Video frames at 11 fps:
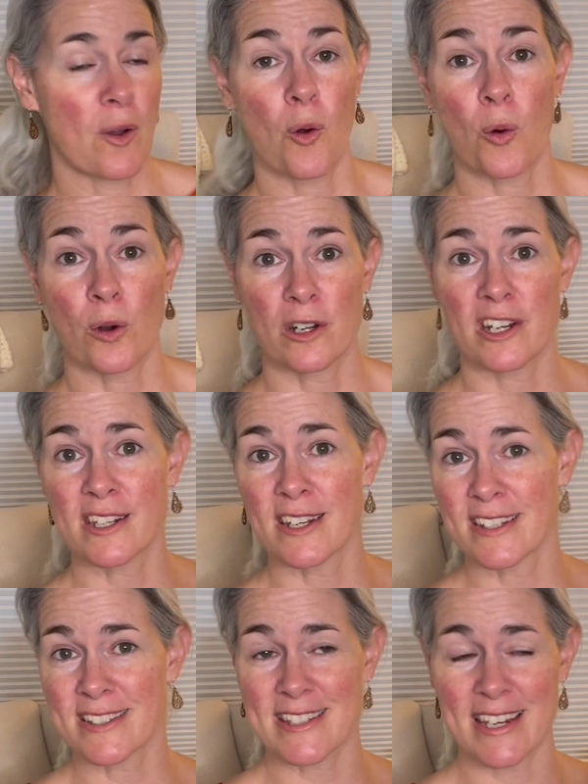hoarded
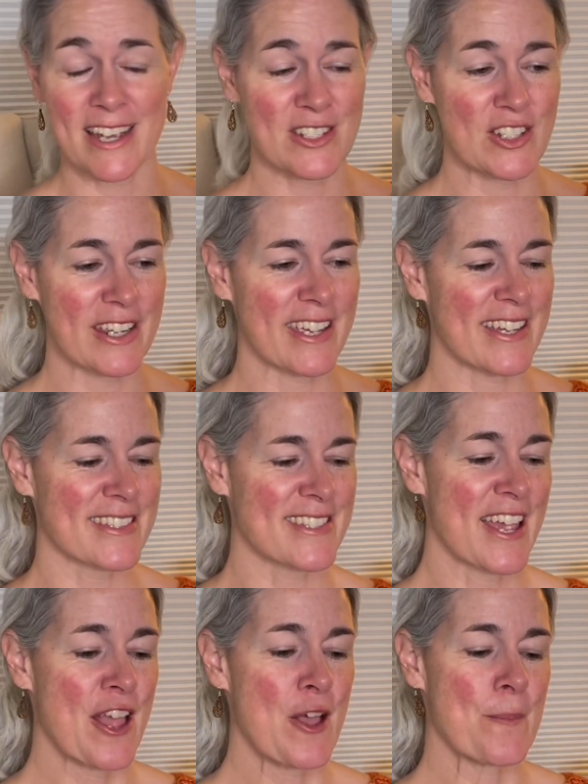stash, I guess,
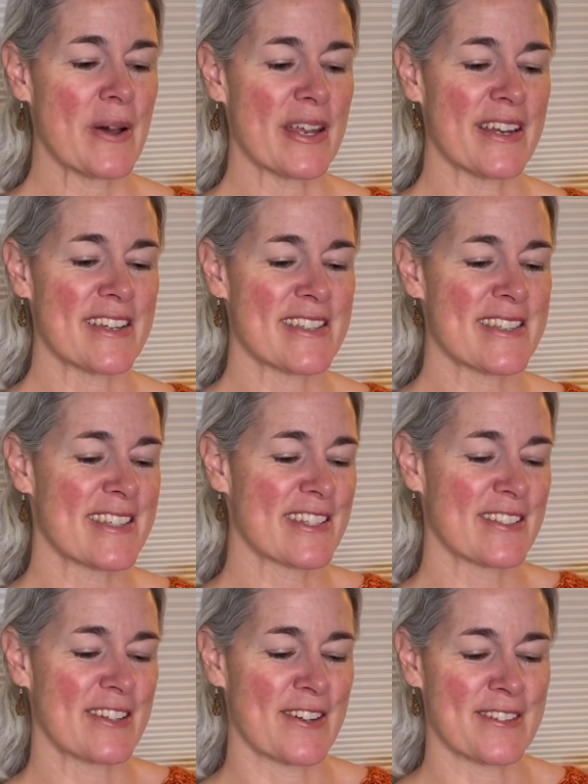but it is still
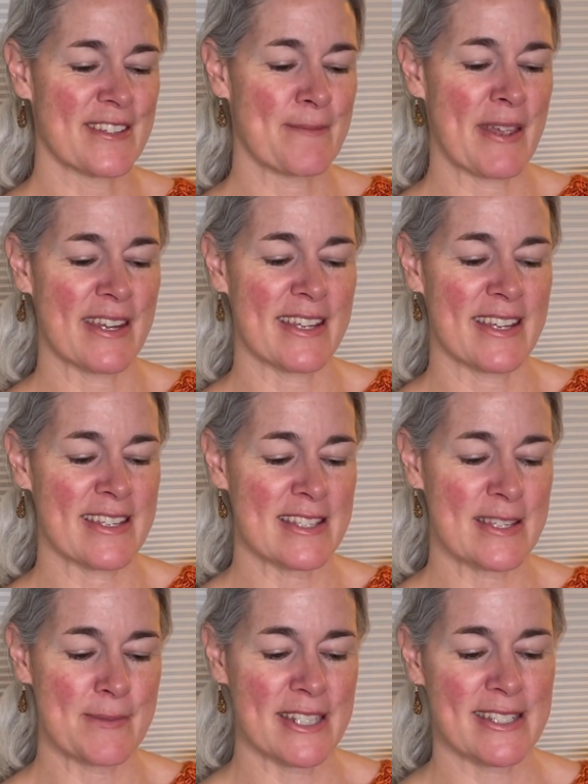yarn that made it
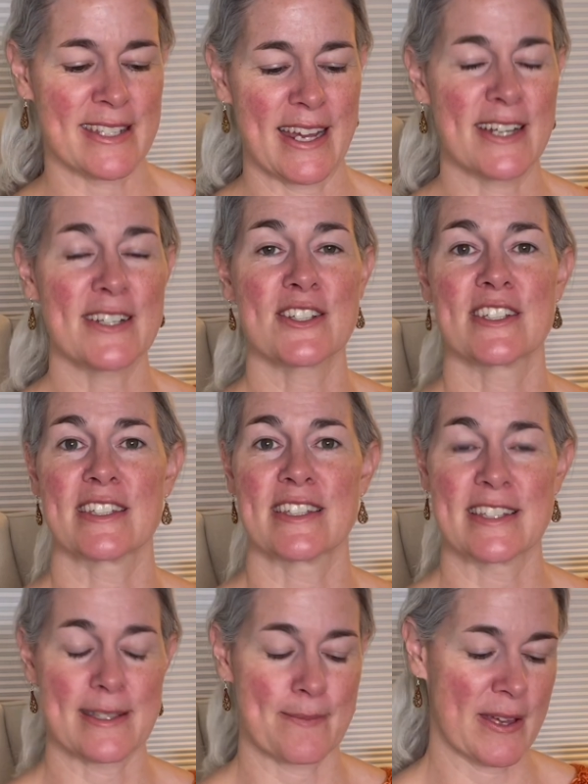into my stash
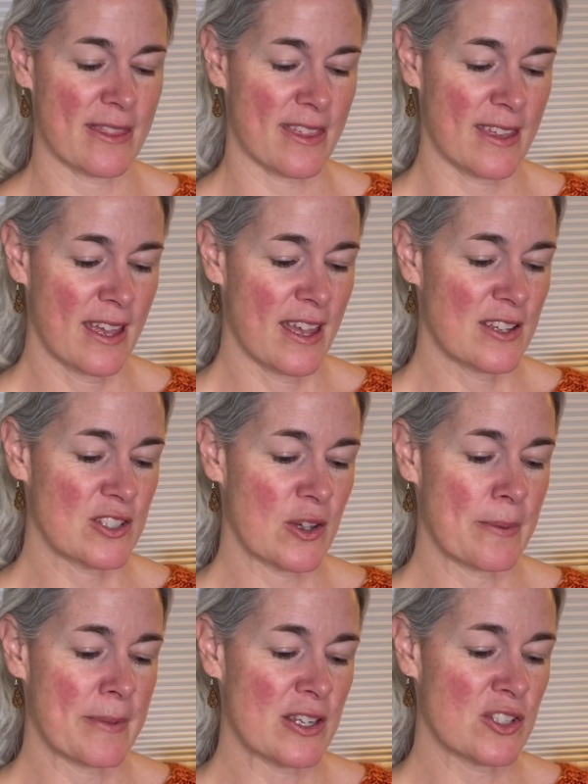this month. So I
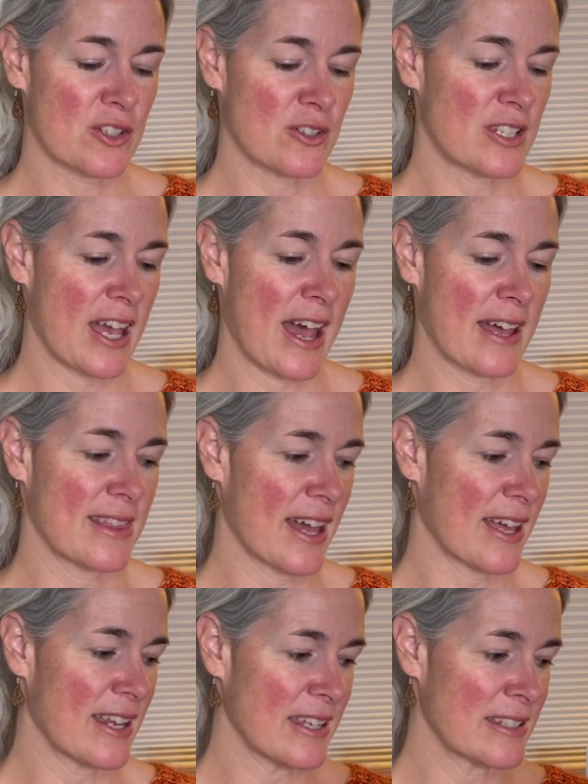made sure to add
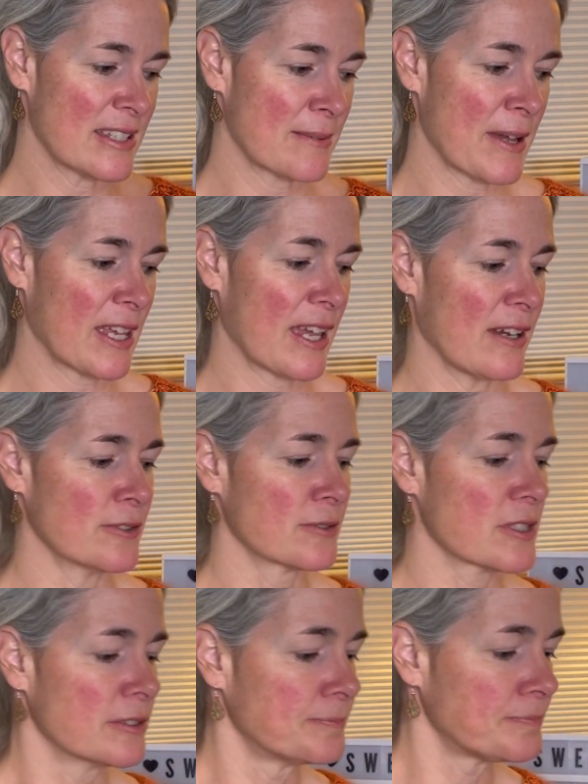that into my count.